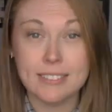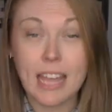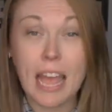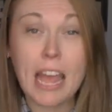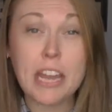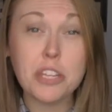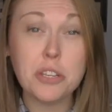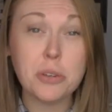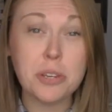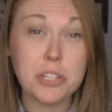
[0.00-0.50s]

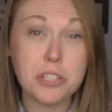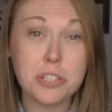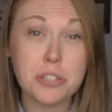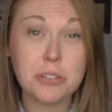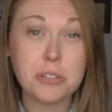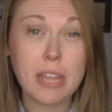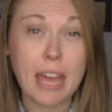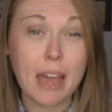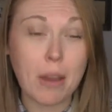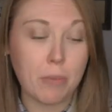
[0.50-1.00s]
and you can do
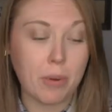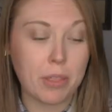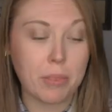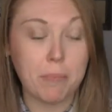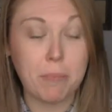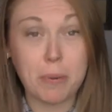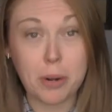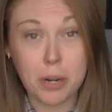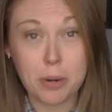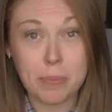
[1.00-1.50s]
that with
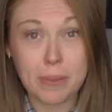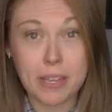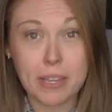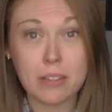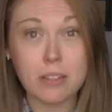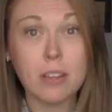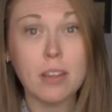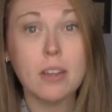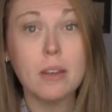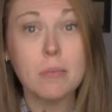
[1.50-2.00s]

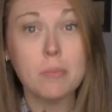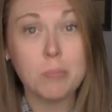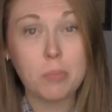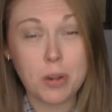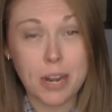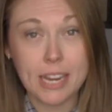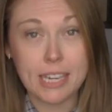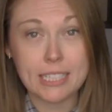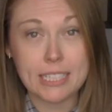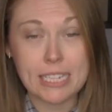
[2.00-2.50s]
bourbon,
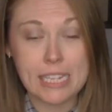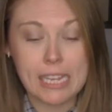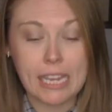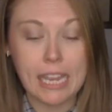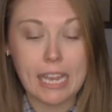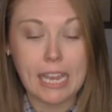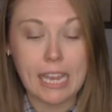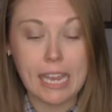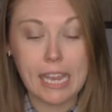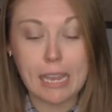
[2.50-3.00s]
brandy,
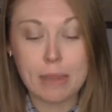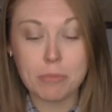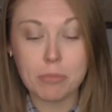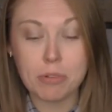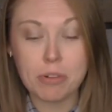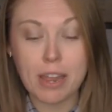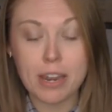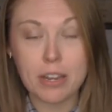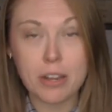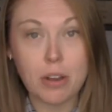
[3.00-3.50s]

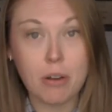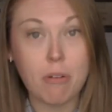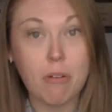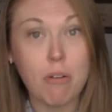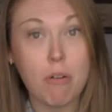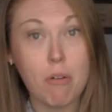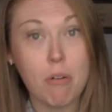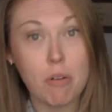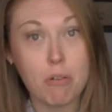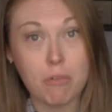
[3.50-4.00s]
amaretto,
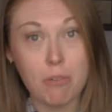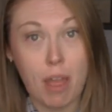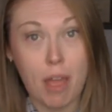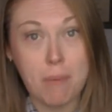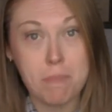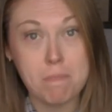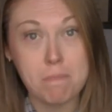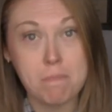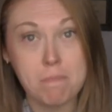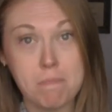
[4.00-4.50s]
or
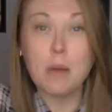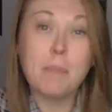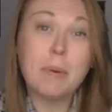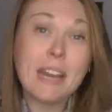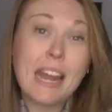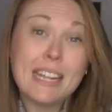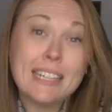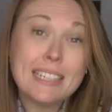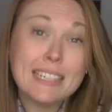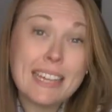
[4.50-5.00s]
rum. But
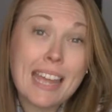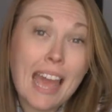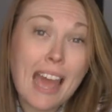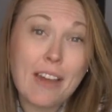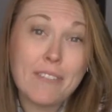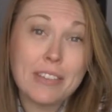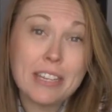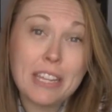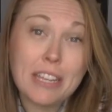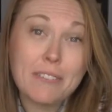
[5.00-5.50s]
I didn't
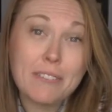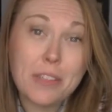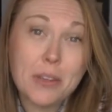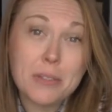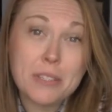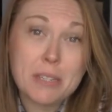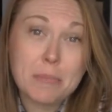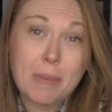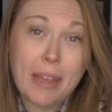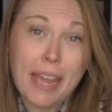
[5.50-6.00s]
have any of
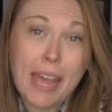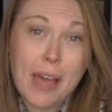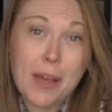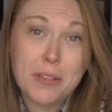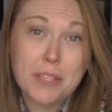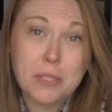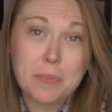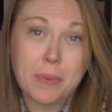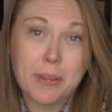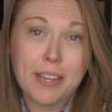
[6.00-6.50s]
those in my
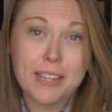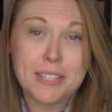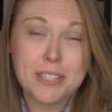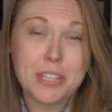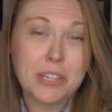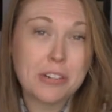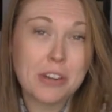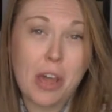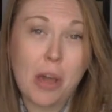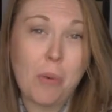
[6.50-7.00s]
house because
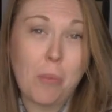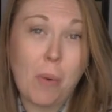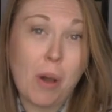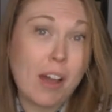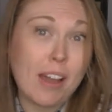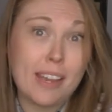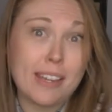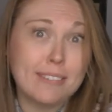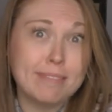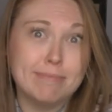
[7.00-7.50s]
they're not
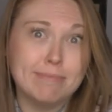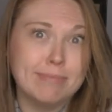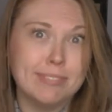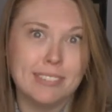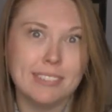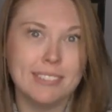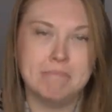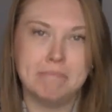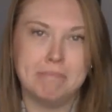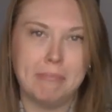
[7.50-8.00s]
wine.
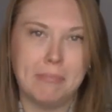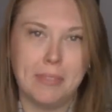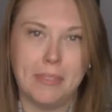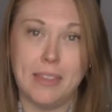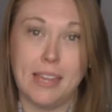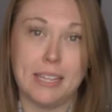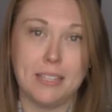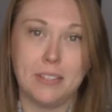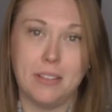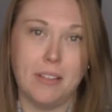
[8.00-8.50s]

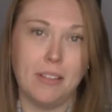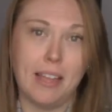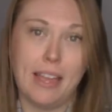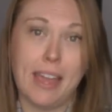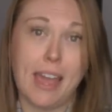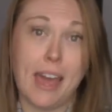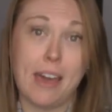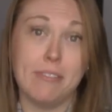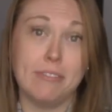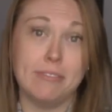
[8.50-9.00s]
That's all I
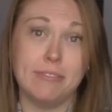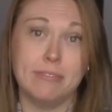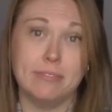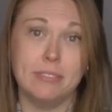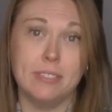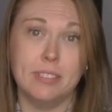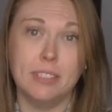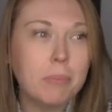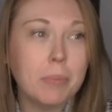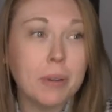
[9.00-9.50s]
have.
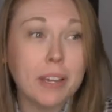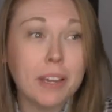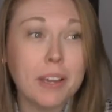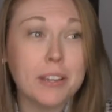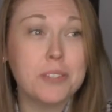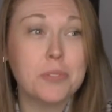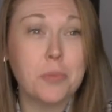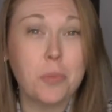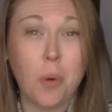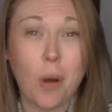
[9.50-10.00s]

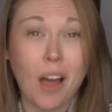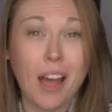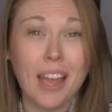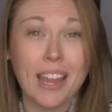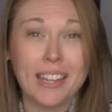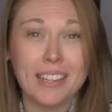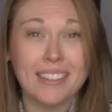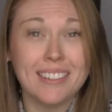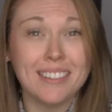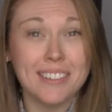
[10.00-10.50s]
Because
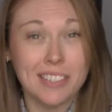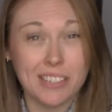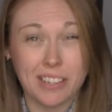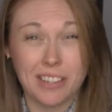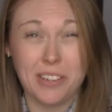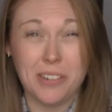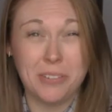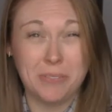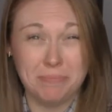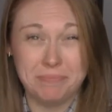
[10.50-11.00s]
wine, you
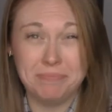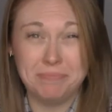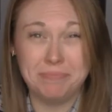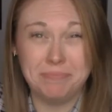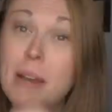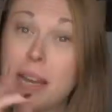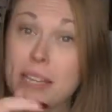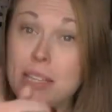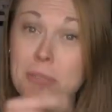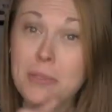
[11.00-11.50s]
know?
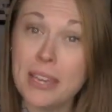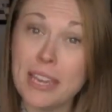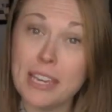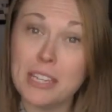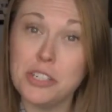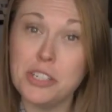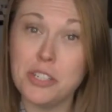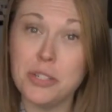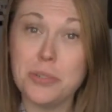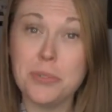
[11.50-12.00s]
But you
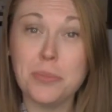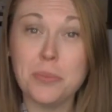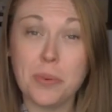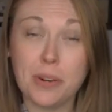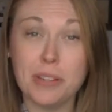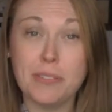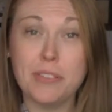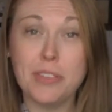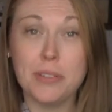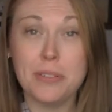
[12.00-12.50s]
can choose
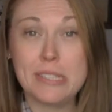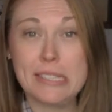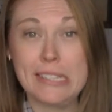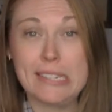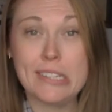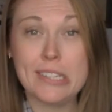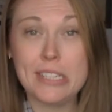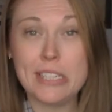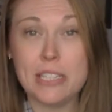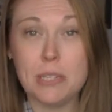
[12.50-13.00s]
one of those
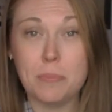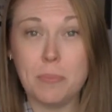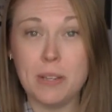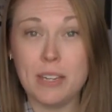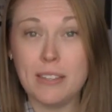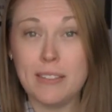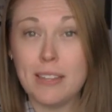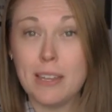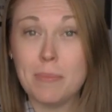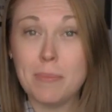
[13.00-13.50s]
liquors to put
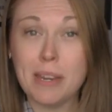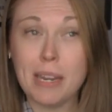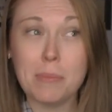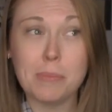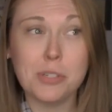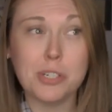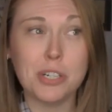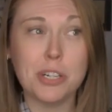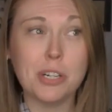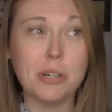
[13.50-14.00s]
in them, and
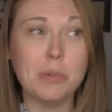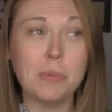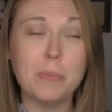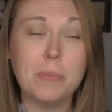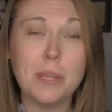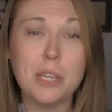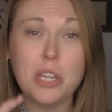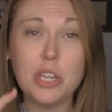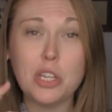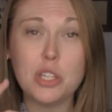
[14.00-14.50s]
I'm sure it would
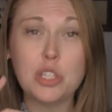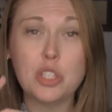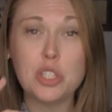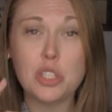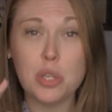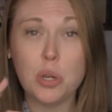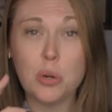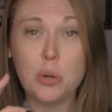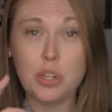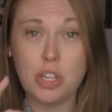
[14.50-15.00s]
be
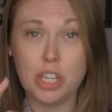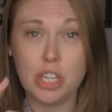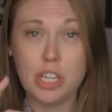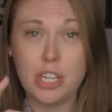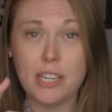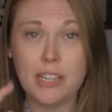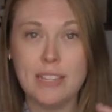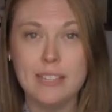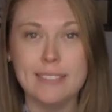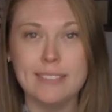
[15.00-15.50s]
so good.